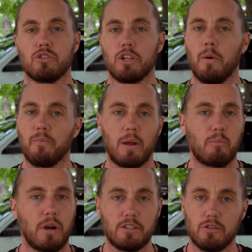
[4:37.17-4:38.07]
So
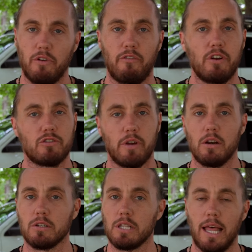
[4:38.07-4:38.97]
compressors,
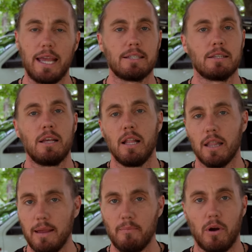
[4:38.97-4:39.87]
refrigerators, lights,
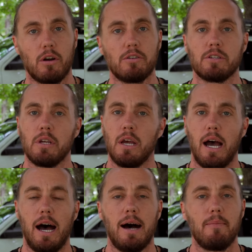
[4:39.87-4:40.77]
light bars,
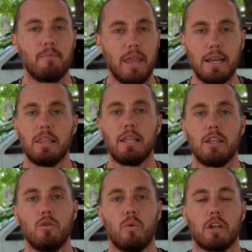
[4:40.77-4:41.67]
um, anything
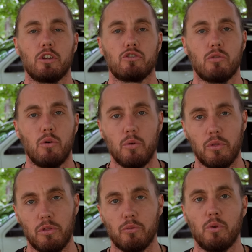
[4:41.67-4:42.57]
that you want to control
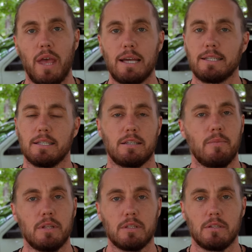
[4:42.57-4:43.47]
through that
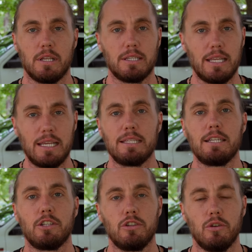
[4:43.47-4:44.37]
system is, is
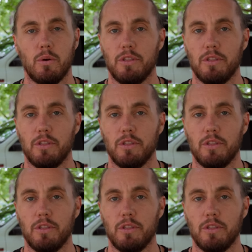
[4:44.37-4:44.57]
easy to do.